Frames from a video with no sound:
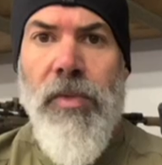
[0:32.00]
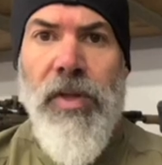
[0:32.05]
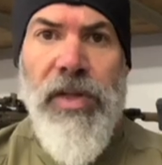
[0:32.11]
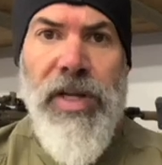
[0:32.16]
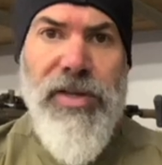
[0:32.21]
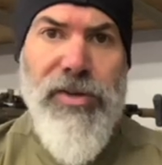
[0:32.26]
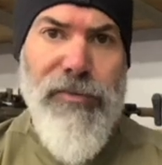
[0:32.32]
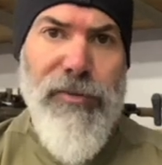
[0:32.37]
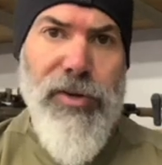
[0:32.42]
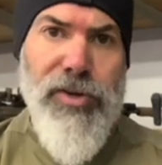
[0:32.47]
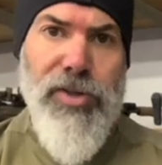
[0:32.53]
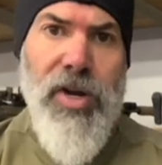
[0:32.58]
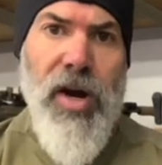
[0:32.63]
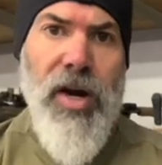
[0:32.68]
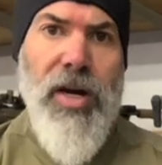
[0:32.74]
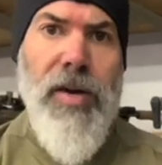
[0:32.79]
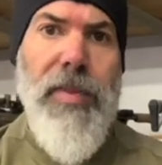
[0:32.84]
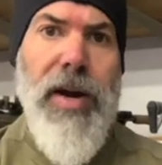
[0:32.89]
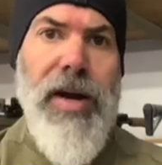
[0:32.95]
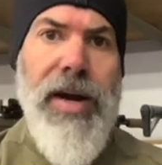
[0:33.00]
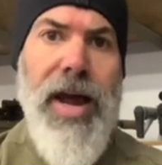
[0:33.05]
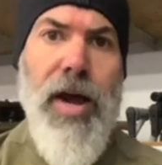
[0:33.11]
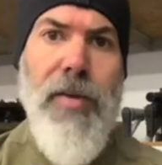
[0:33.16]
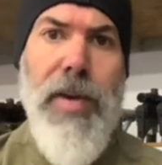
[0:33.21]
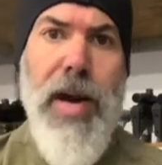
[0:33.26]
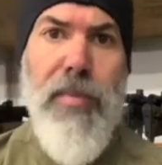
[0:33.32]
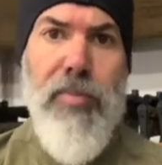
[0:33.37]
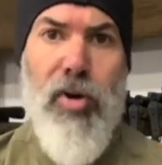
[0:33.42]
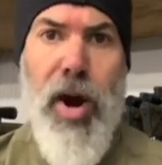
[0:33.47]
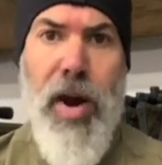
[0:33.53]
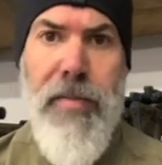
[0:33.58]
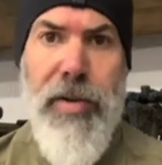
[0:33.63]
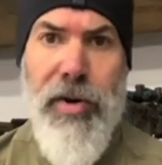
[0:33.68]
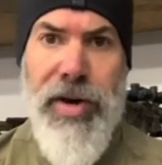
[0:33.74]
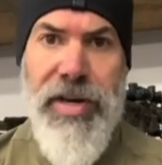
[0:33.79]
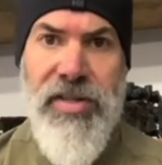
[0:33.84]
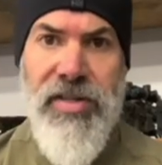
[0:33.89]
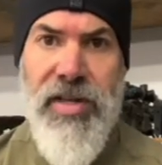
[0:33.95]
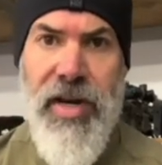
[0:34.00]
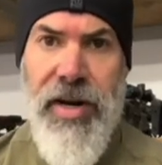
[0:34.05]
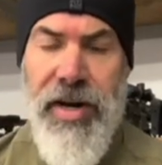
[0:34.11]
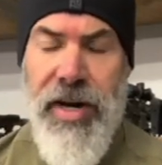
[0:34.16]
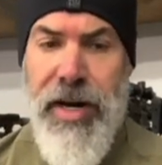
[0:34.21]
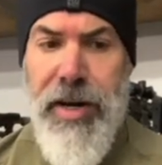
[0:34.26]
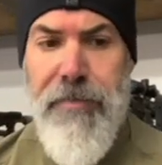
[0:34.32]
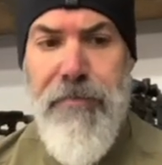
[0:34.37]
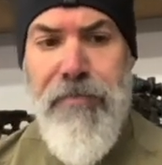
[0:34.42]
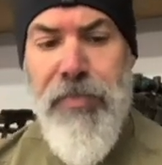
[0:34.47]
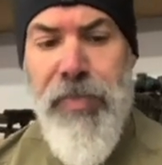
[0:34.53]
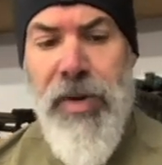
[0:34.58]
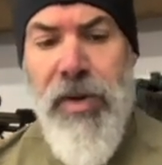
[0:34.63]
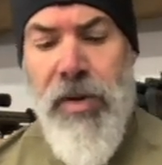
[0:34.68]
Let's first talk about how my primary is set up.